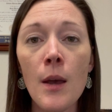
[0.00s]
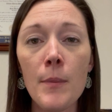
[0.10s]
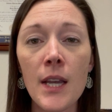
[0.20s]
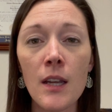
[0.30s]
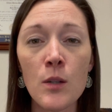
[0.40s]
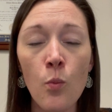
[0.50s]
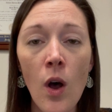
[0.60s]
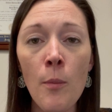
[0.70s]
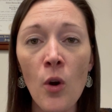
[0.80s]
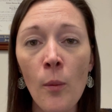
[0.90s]
Because
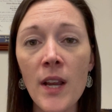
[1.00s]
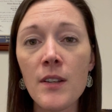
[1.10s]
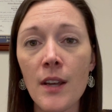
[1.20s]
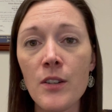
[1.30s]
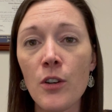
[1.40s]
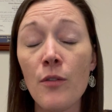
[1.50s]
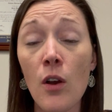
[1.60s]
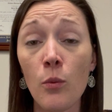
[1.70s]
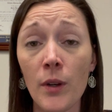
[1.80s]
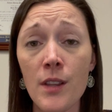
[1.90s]
while probate does serve
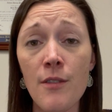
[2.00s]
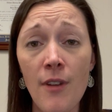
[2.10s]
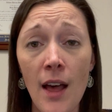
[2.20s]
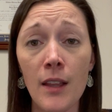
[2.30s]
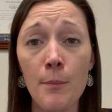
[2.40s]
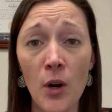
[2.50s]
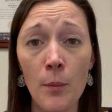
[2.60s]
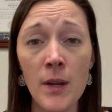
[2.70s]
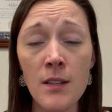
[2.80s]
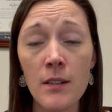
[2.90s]
a really valid
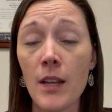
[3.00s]
purpose,